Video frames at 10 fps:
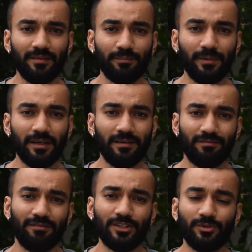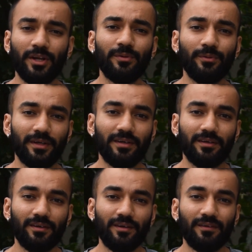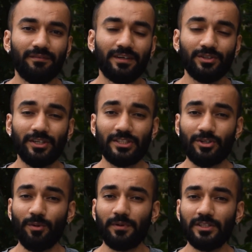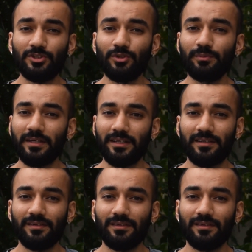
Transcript: but why should I do it? Why should I stop consuming it?